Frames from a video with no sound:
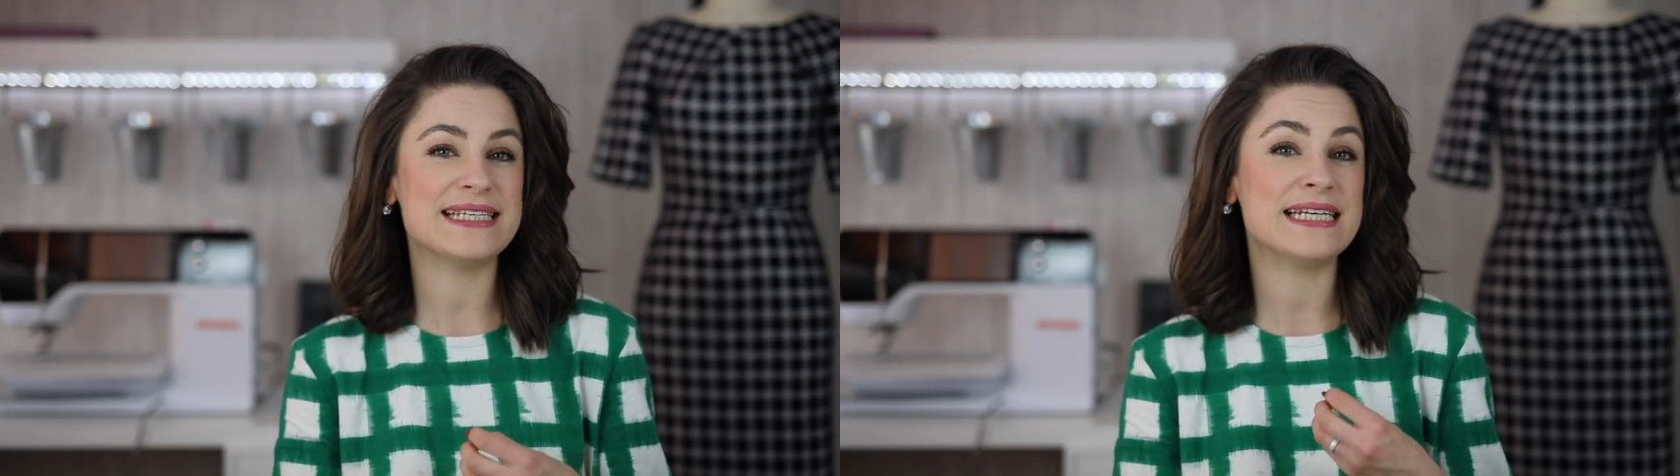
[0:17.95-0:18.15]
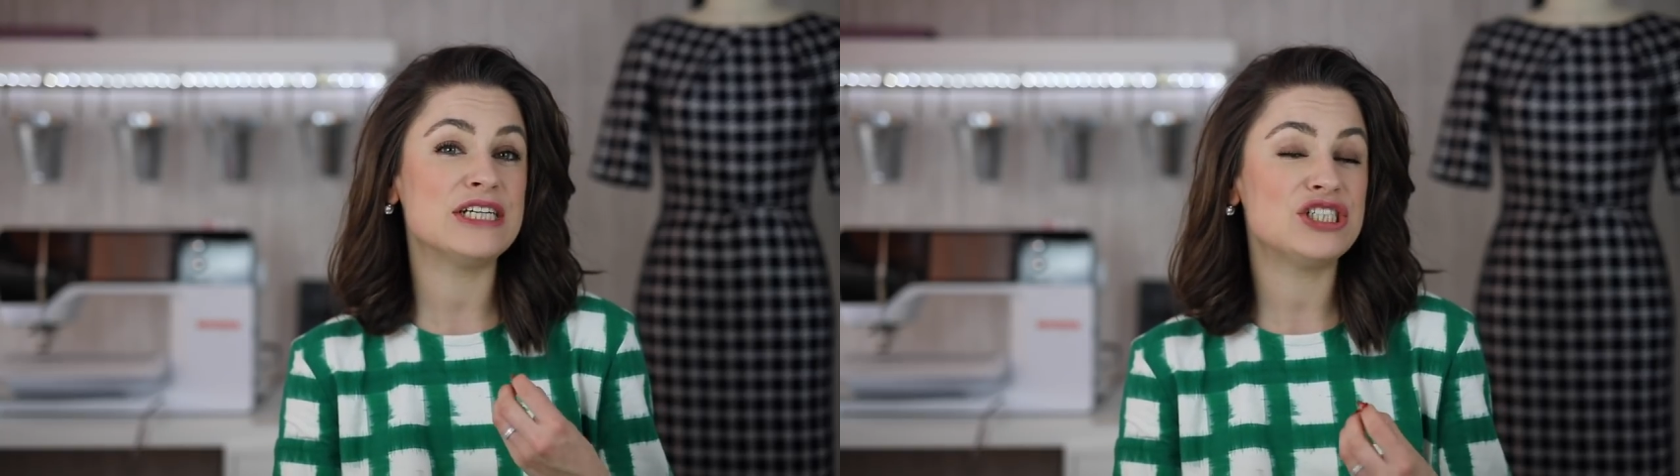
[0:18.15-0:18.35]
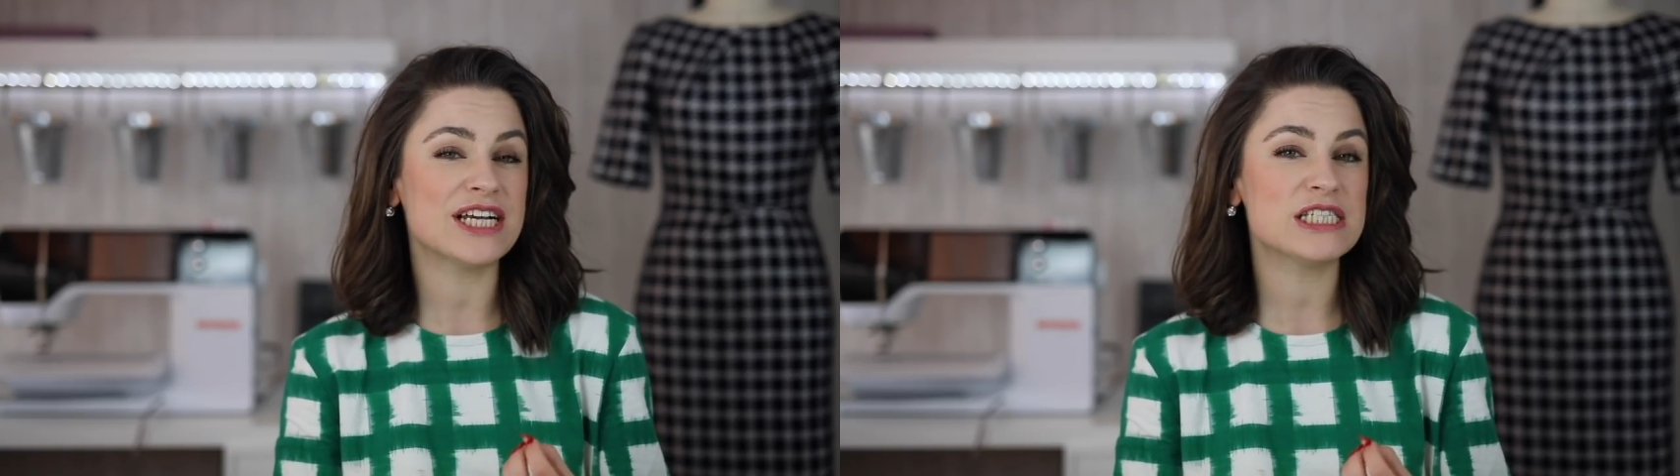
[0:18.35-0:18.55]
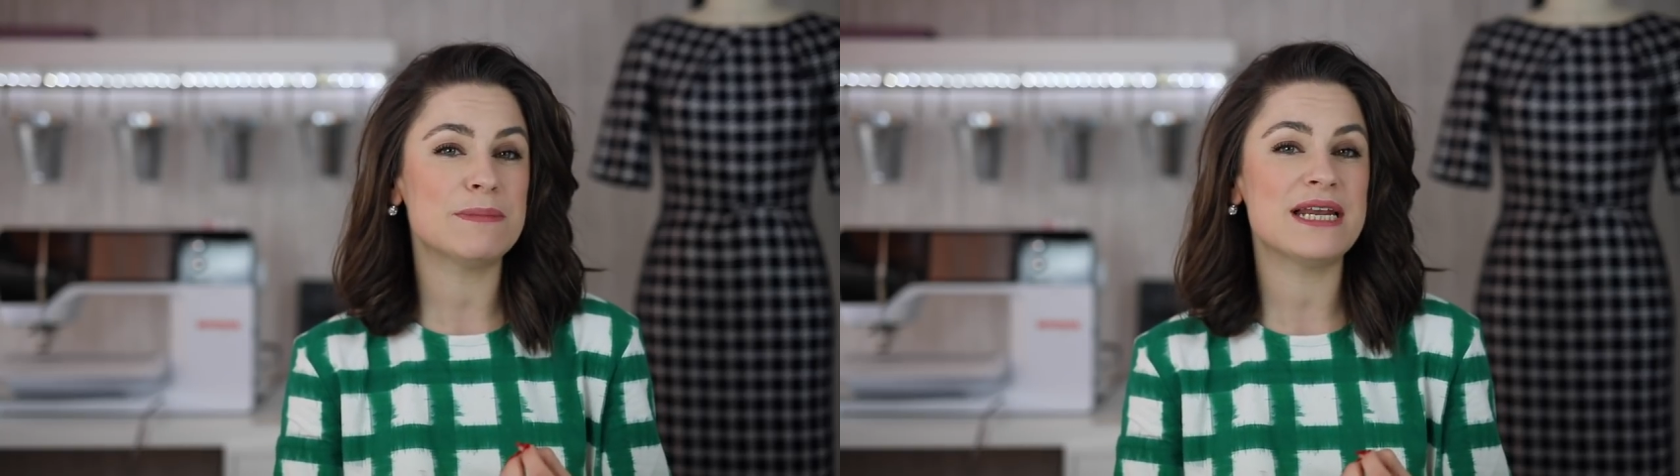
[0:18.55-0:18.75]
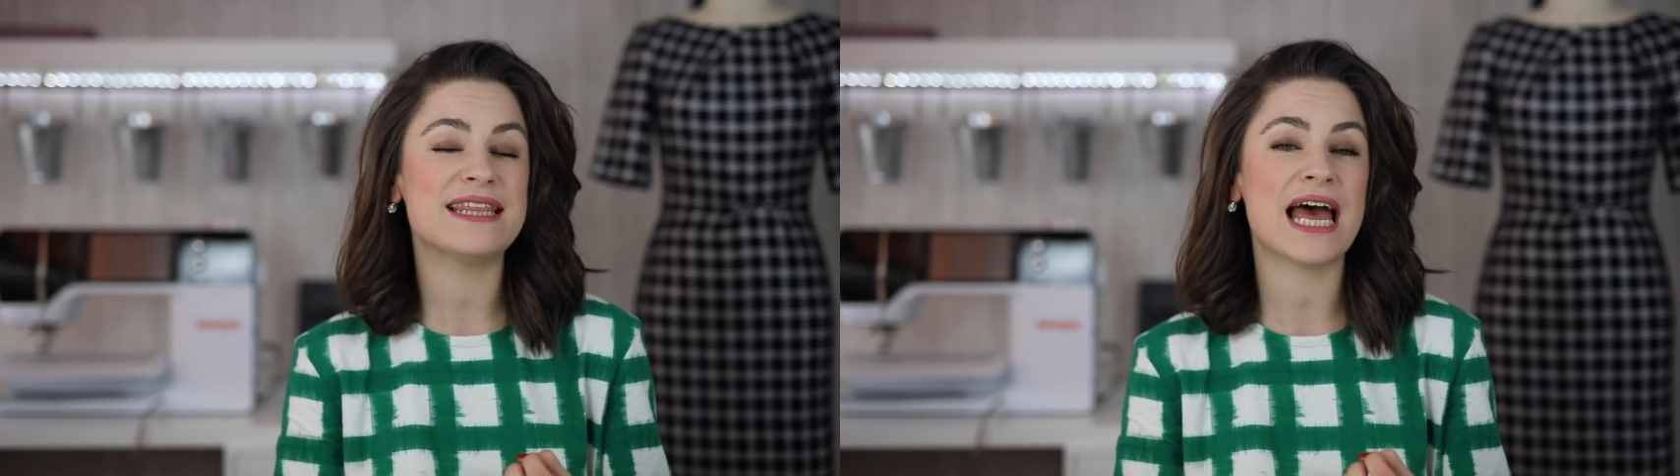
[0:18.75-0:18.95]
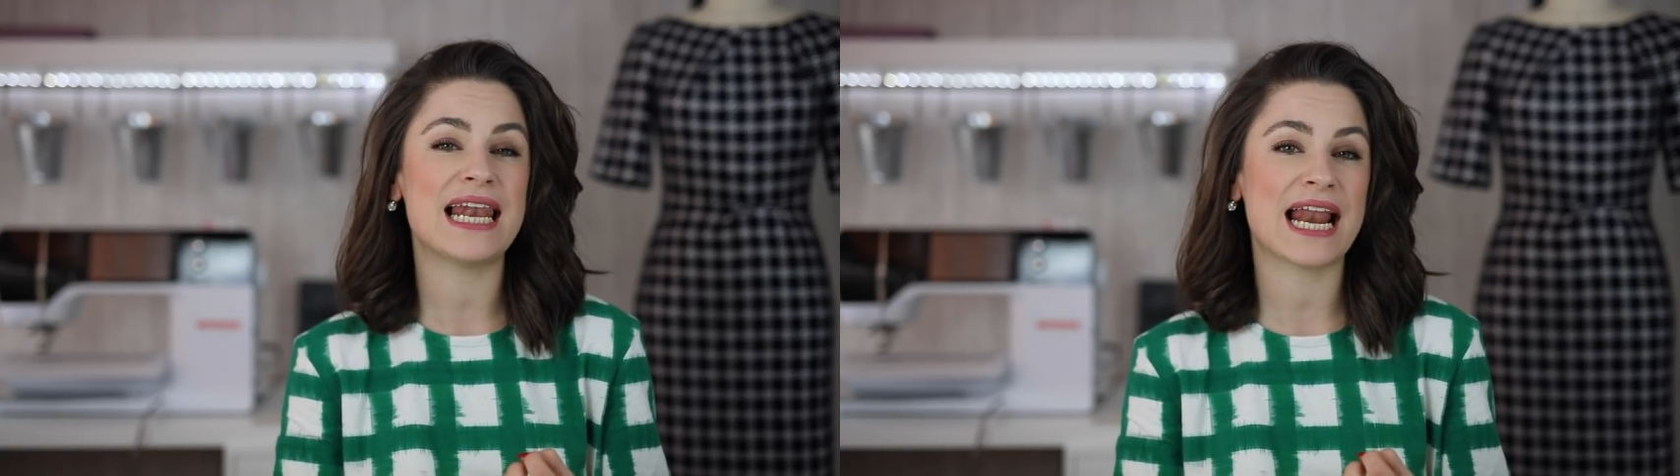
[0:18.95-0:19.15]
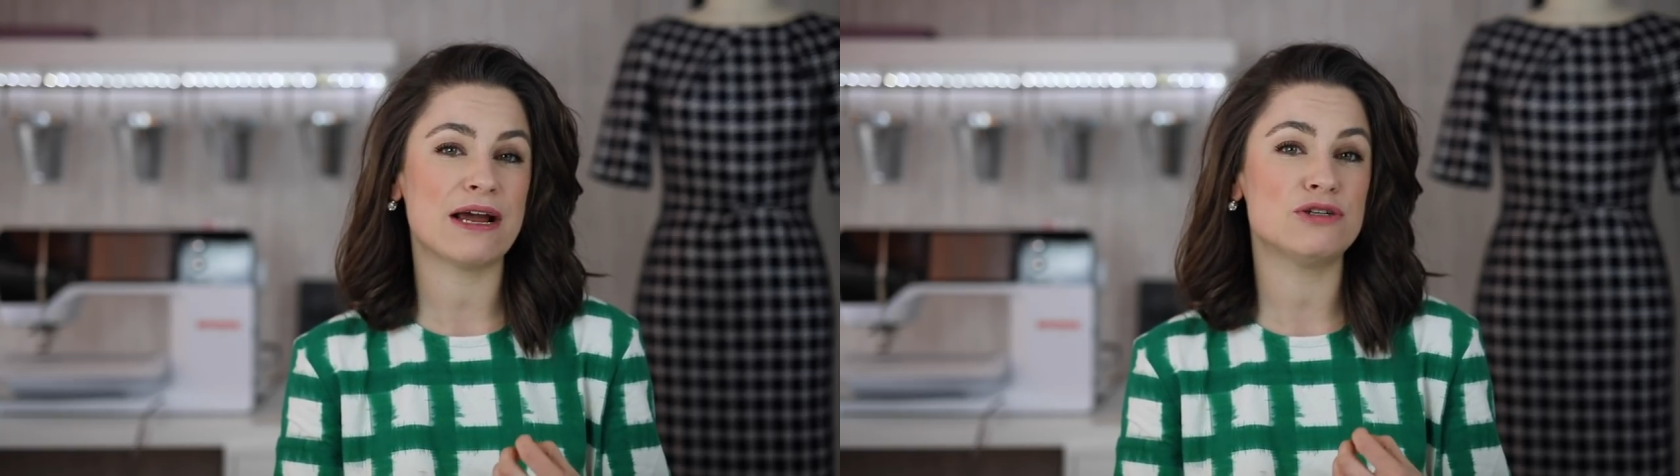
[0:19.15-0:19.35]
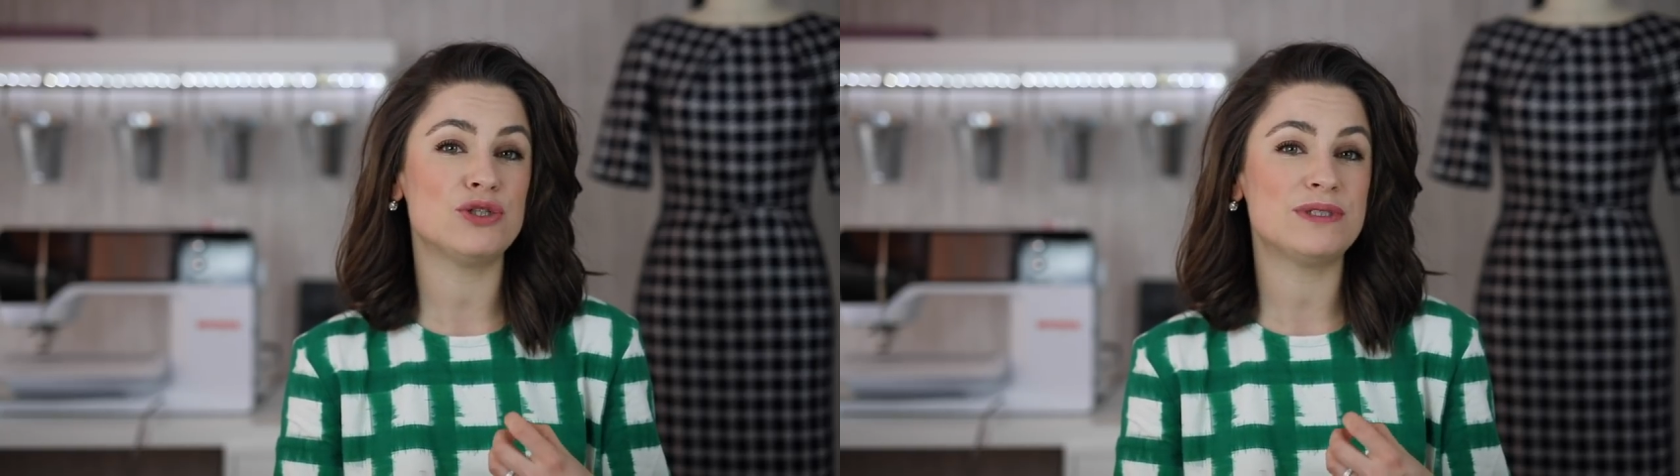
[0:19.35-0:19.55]
is an adjustment that
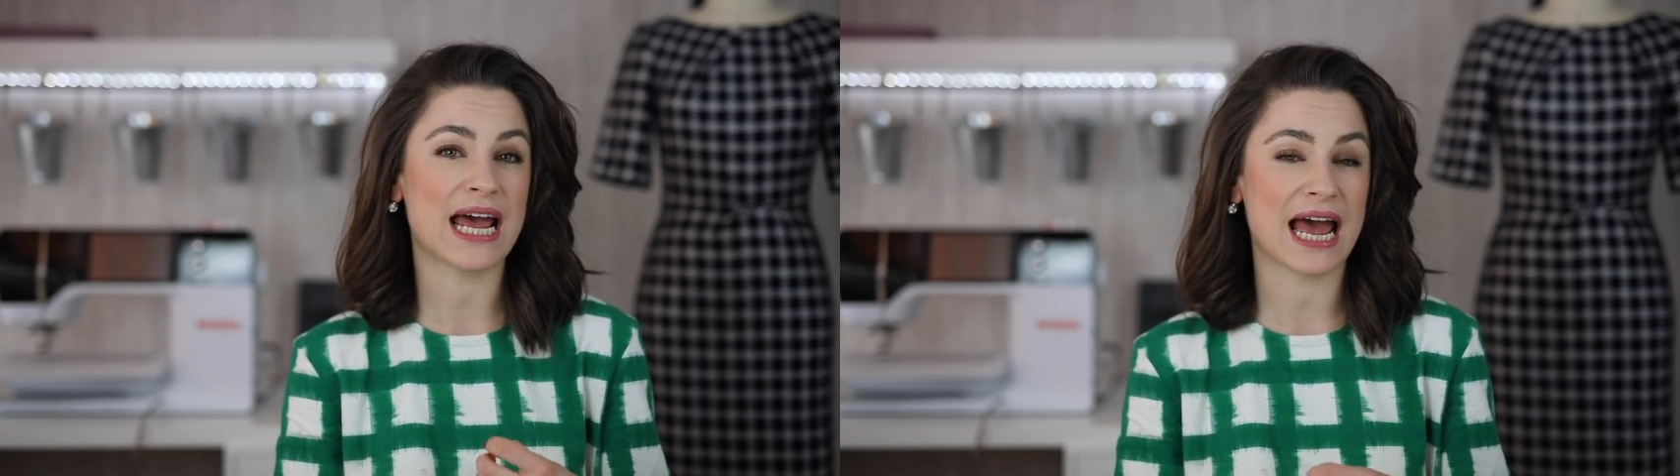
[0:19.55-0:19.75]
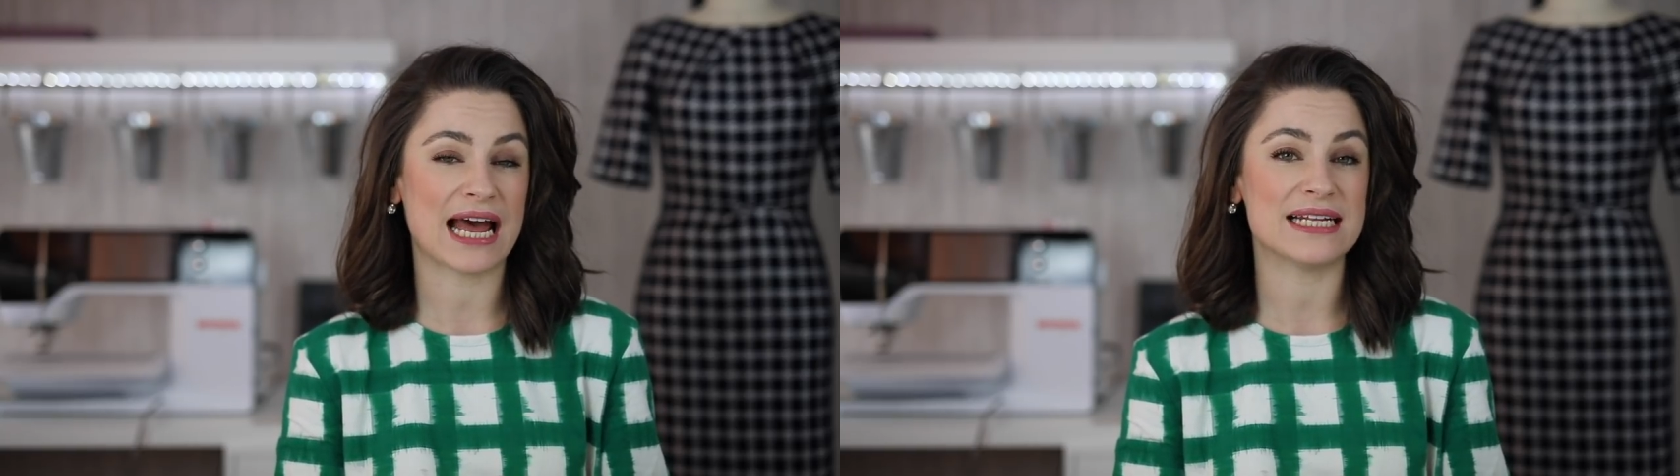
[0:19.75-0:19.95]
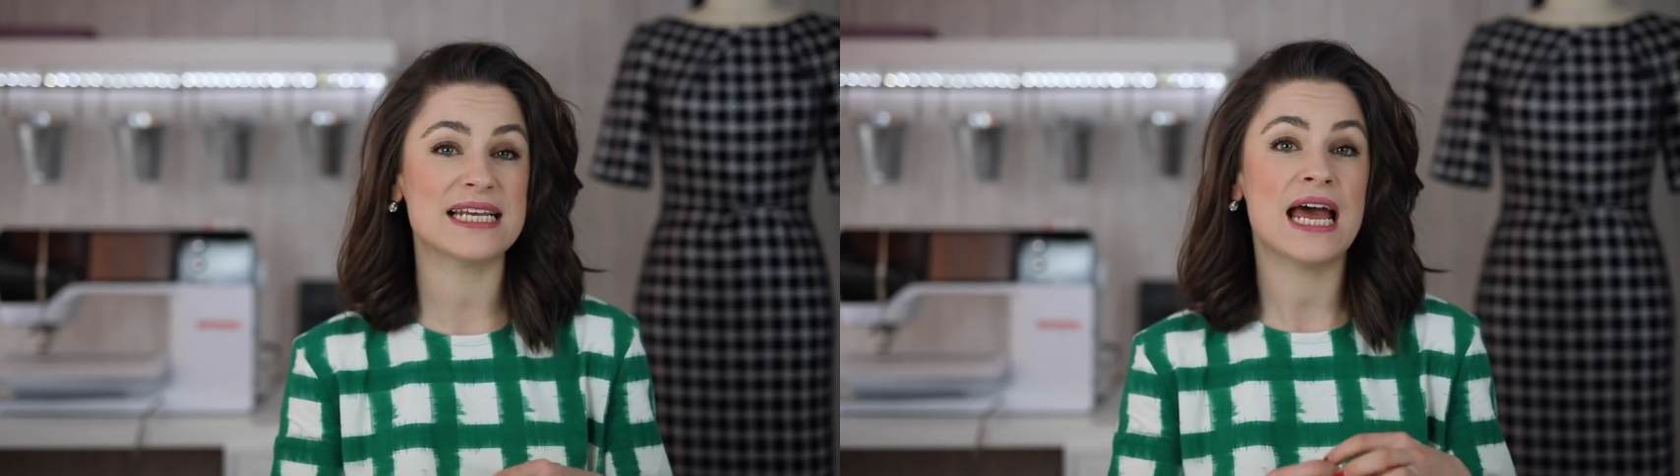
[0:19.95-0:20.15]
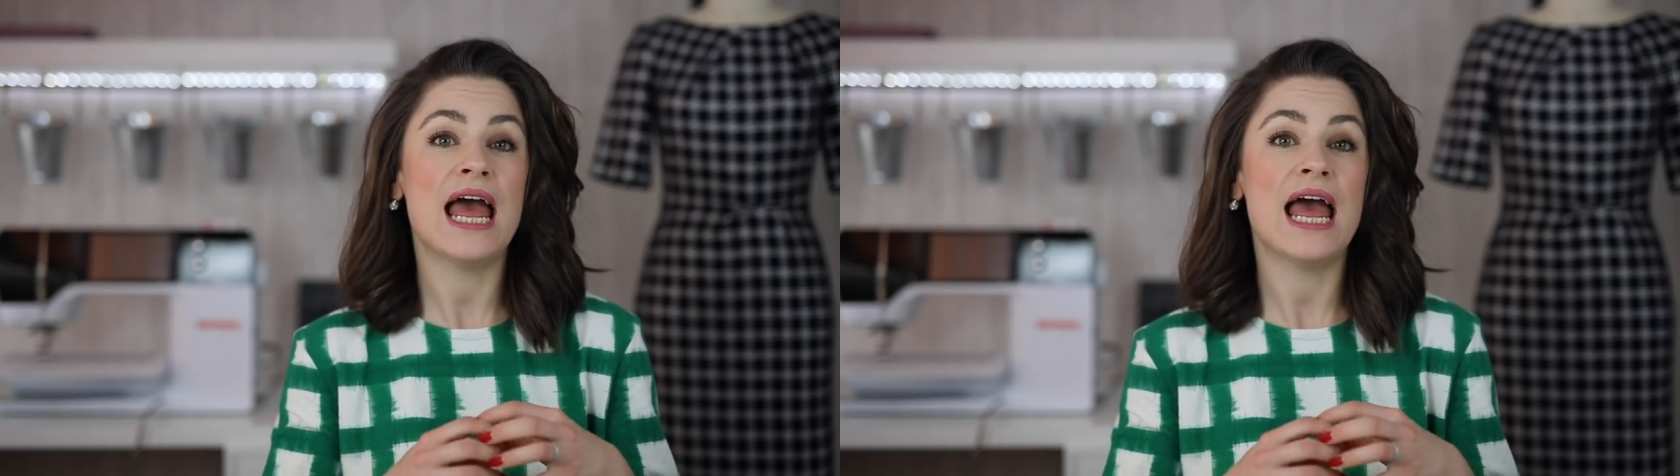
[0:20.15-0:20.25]
allows you to add